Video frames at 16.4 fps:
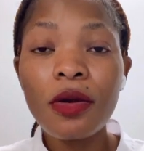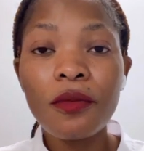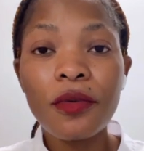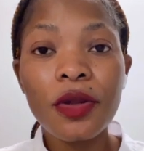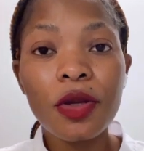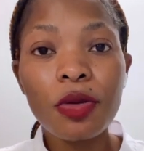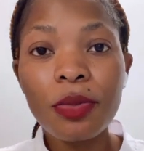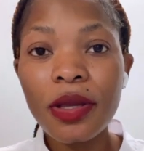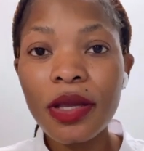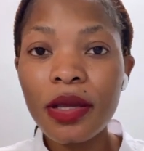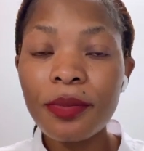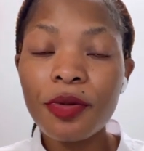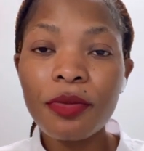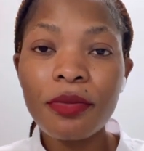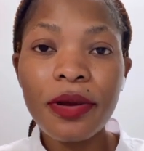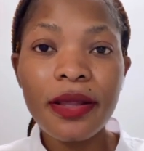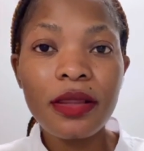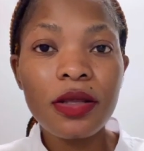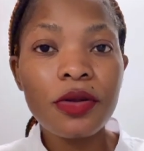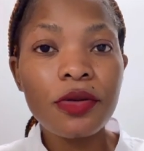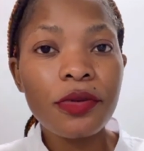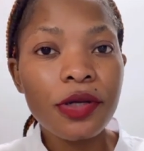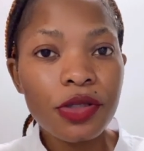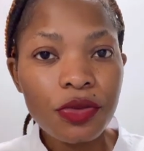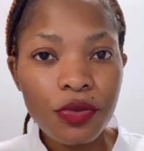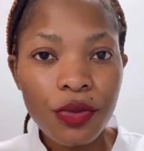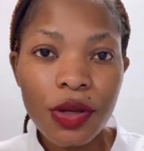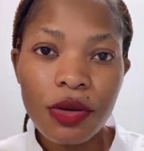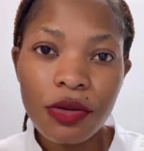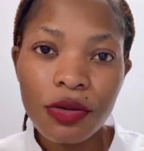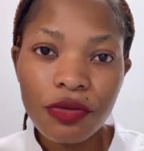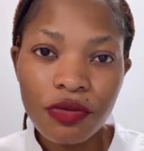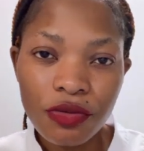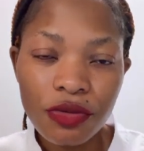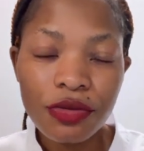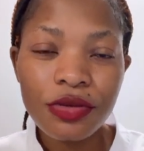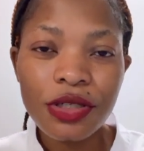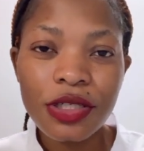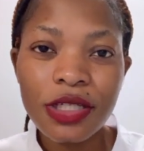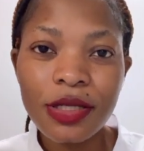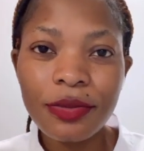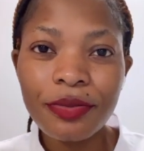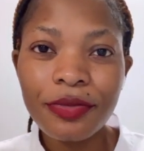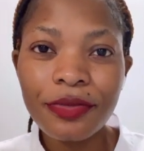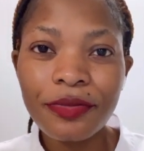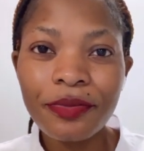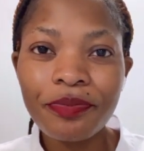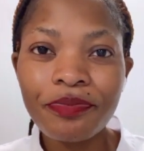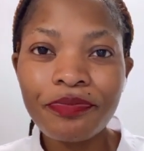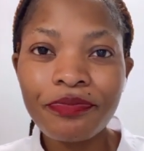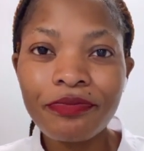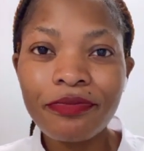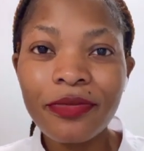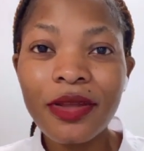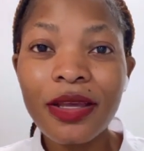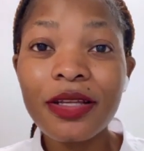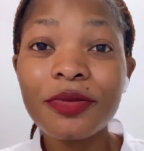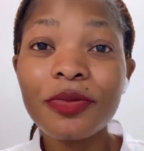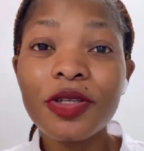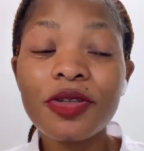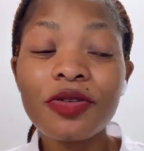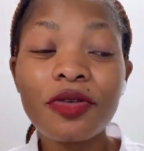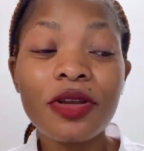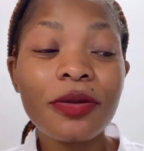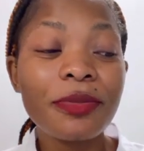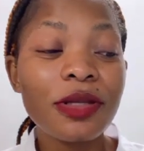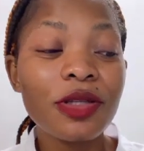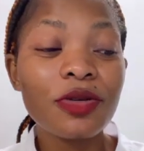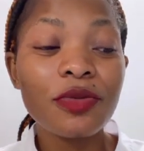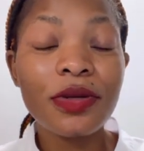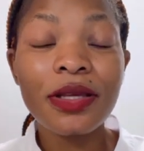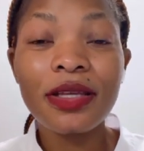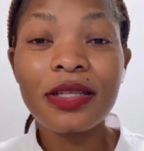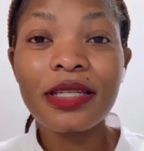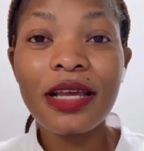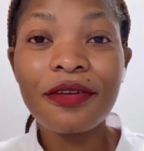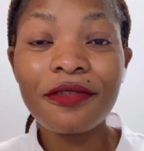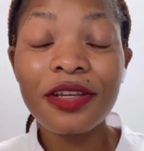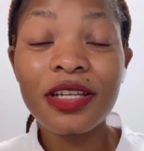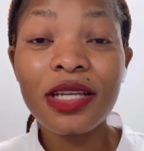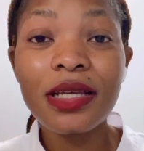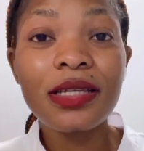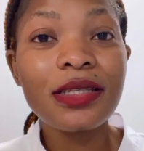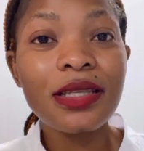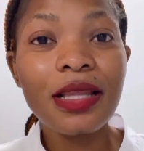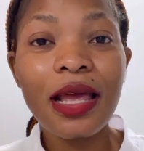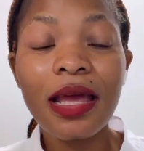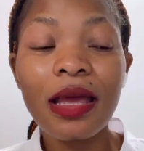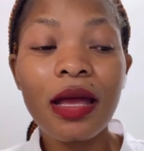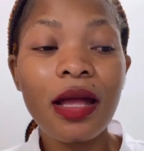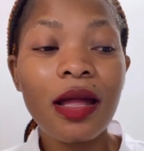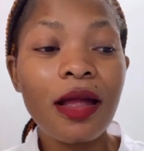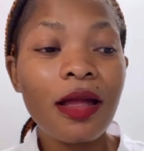when you make up your mind that you want to work on cruise ship, it means you're gonna be doing it every day. It's like